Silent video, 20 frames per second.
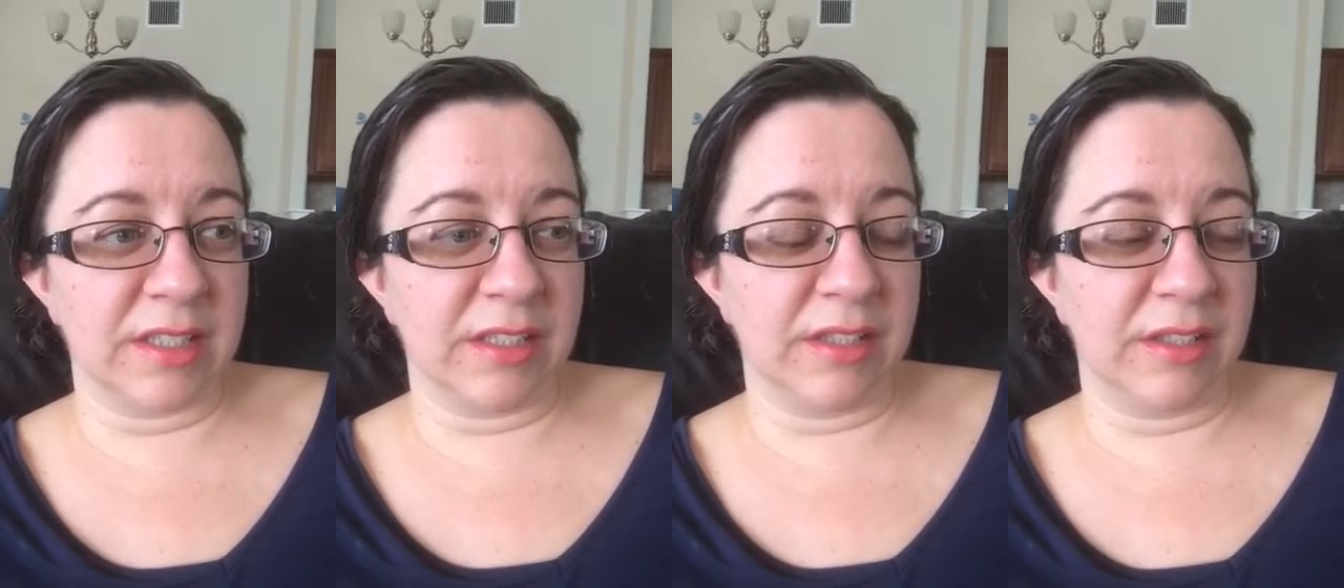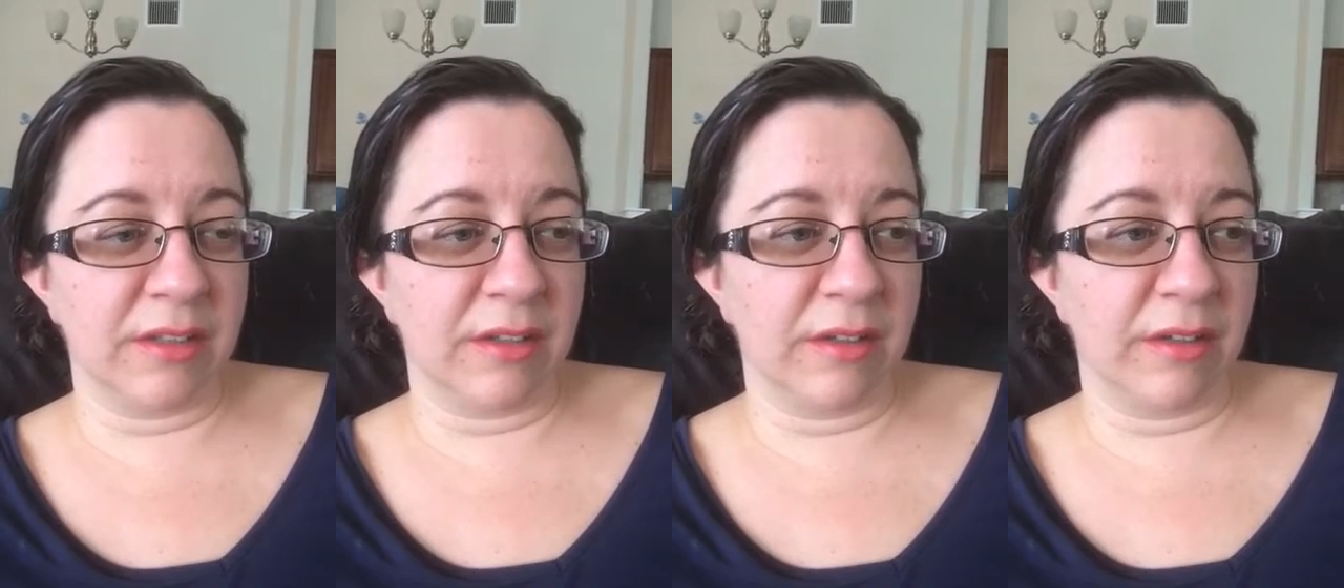
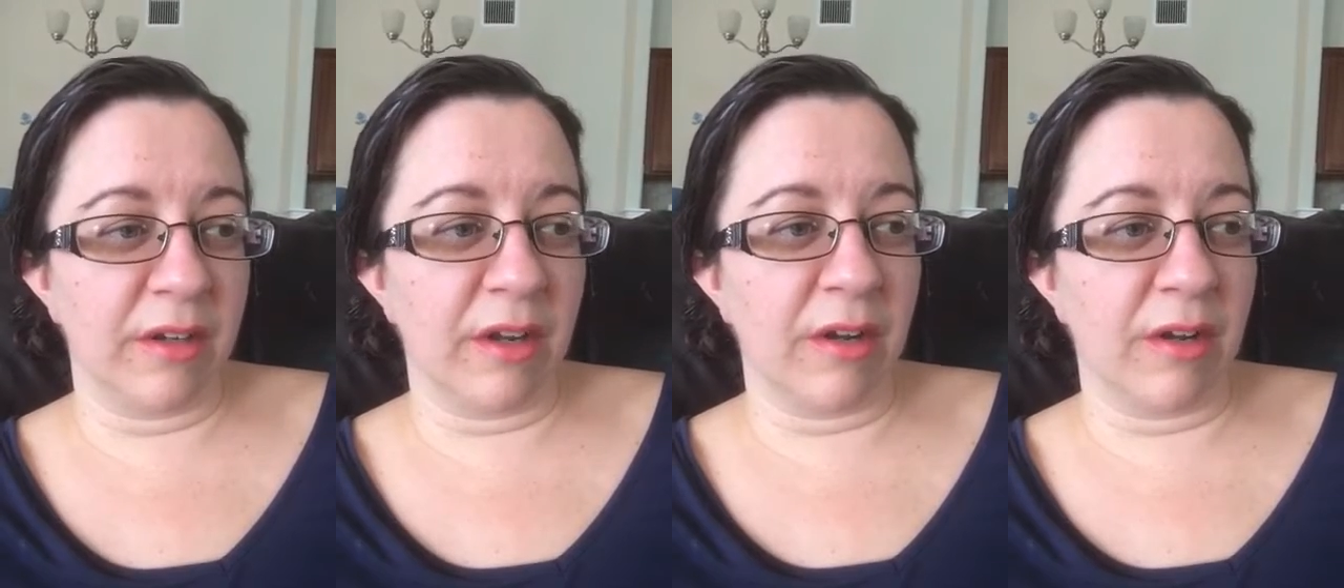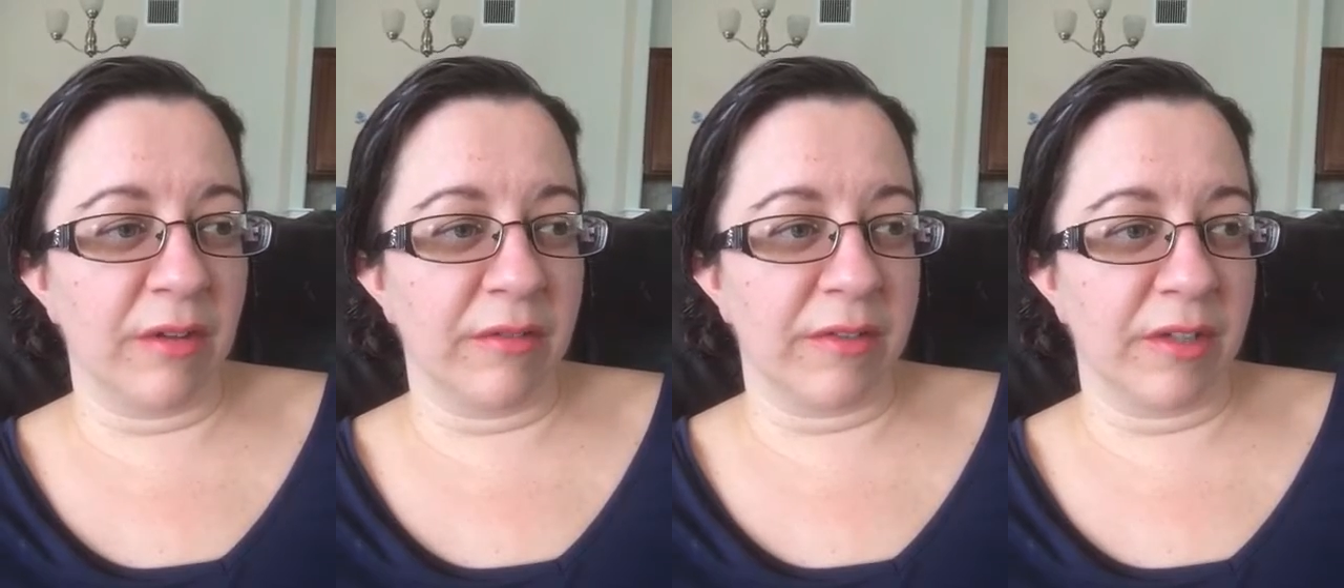and you don't
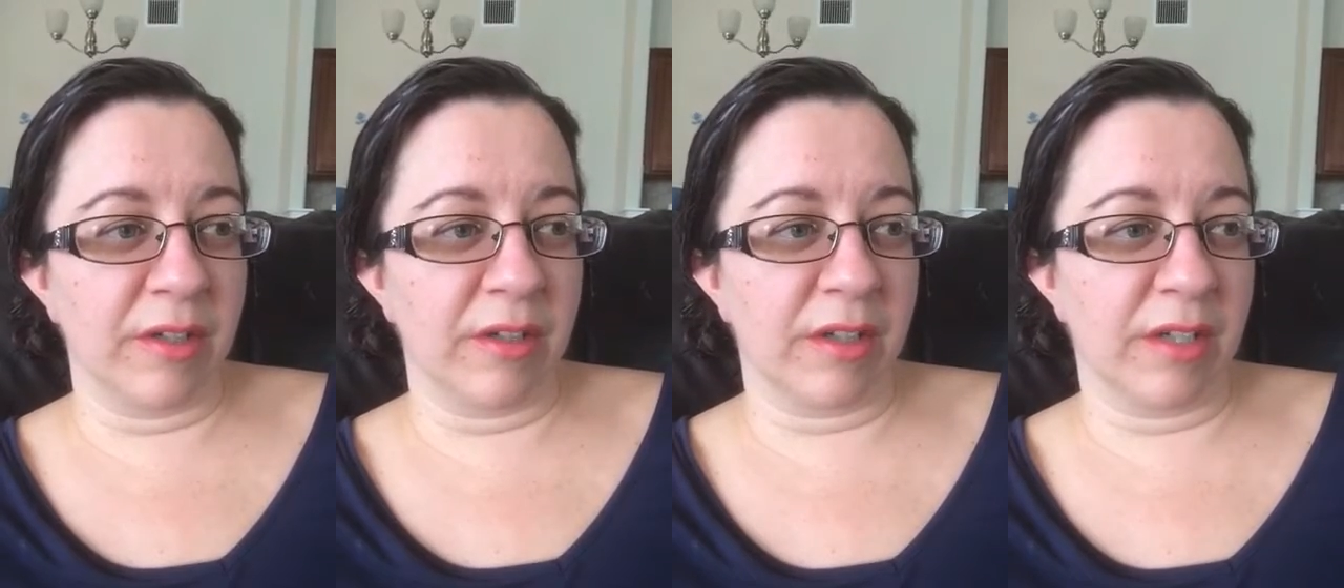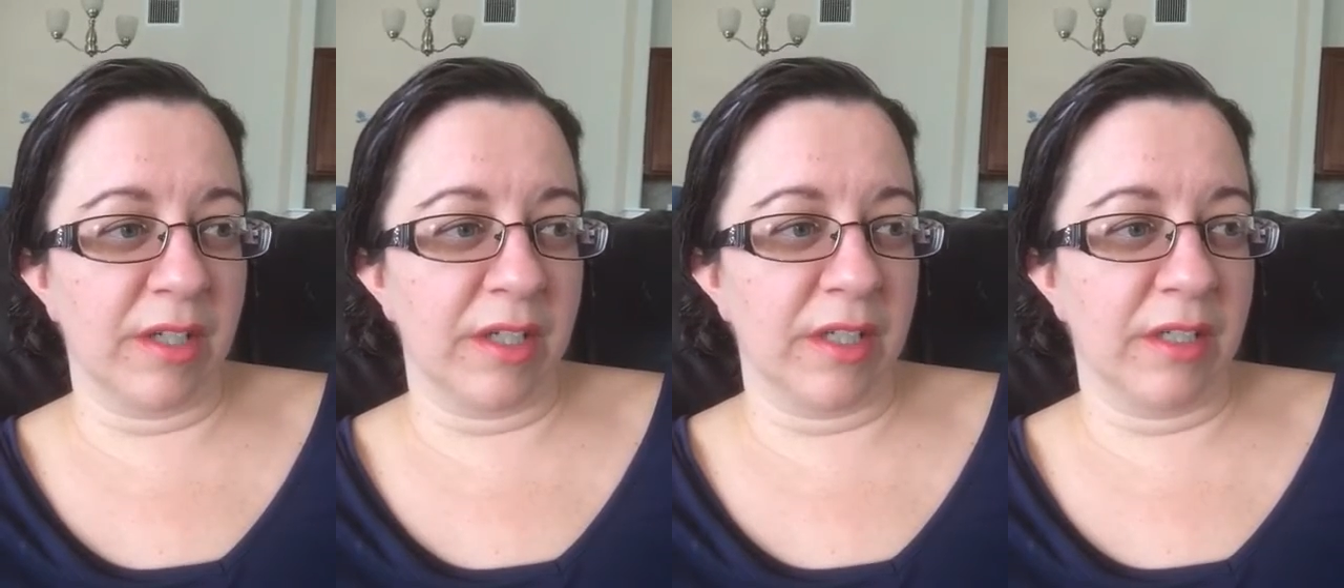know if
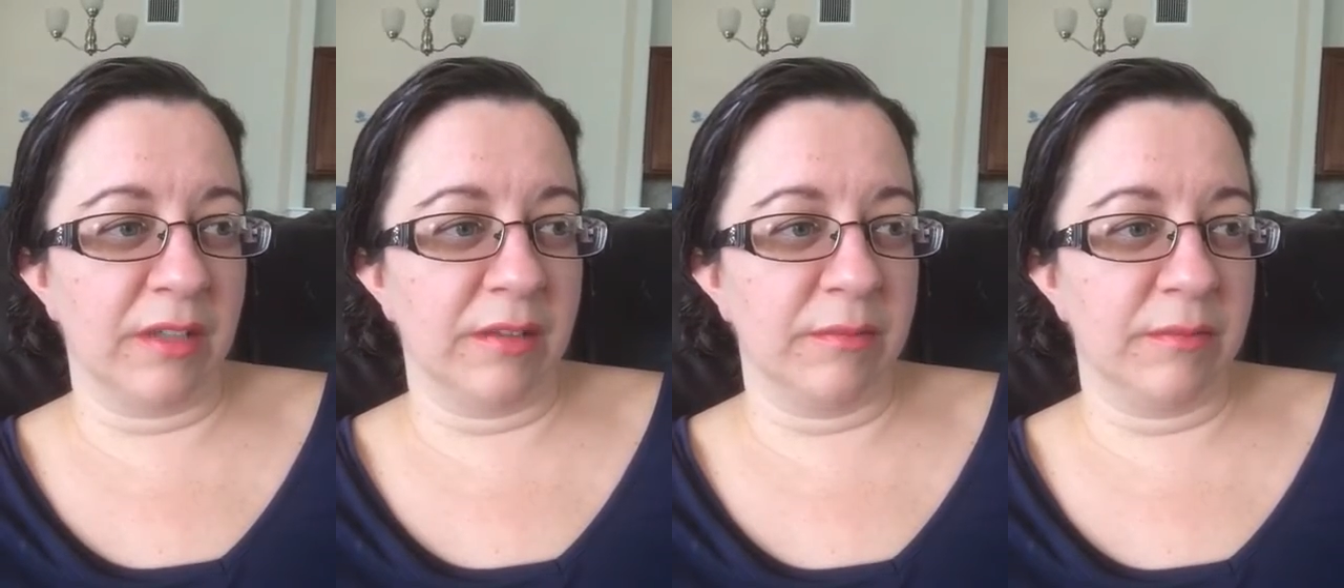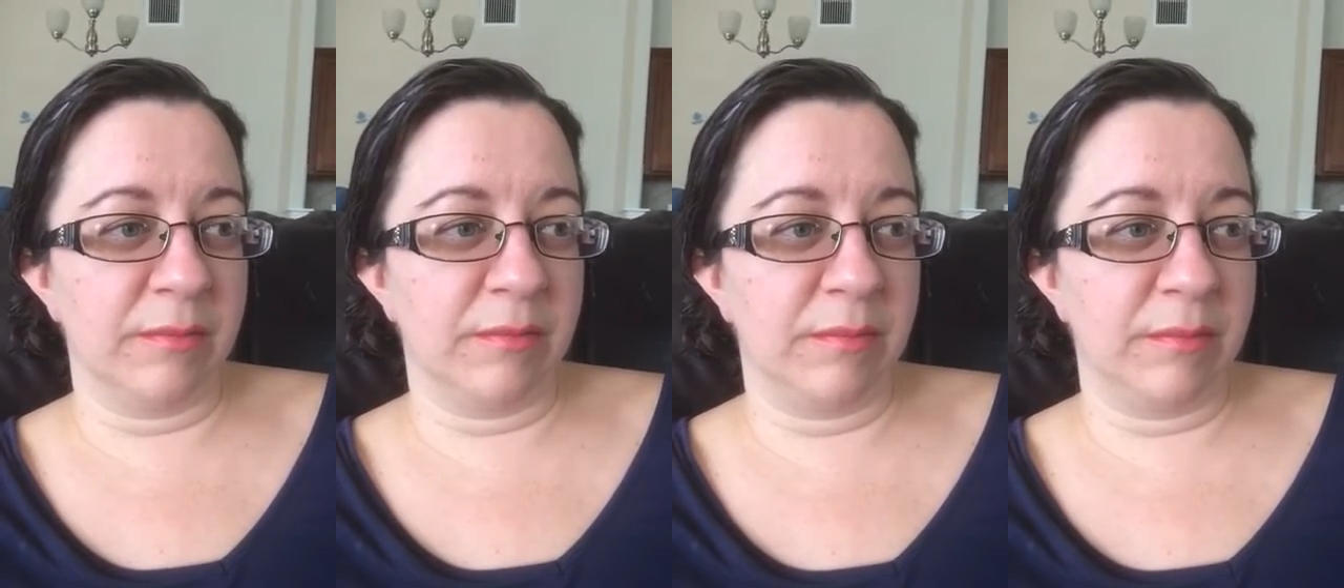they're going
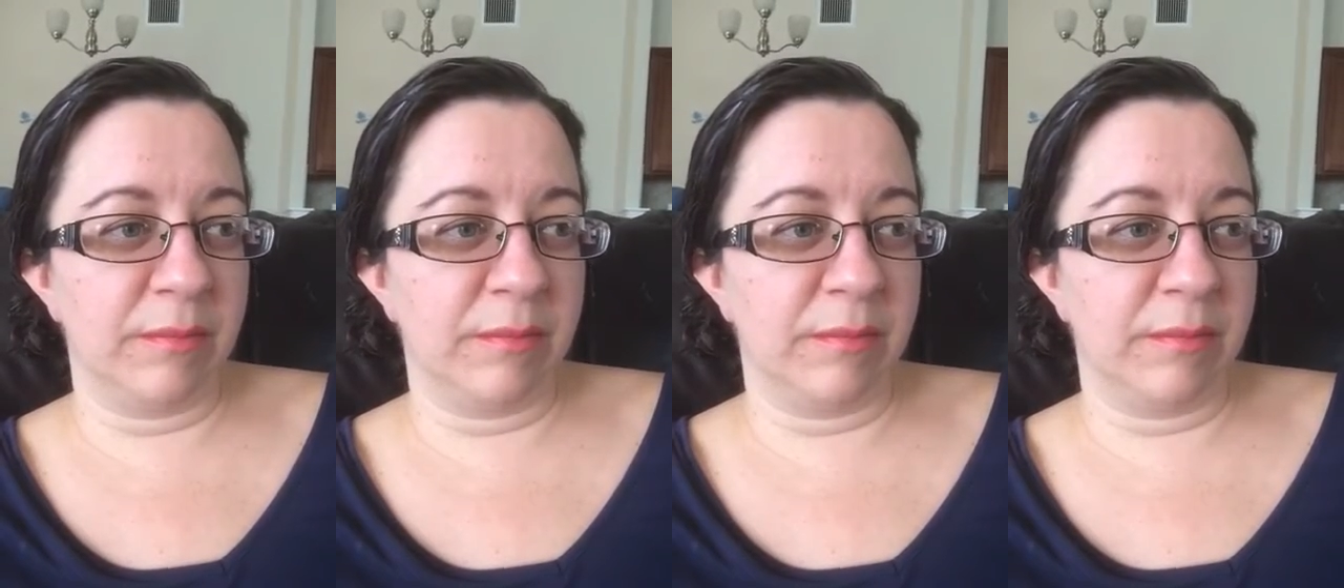to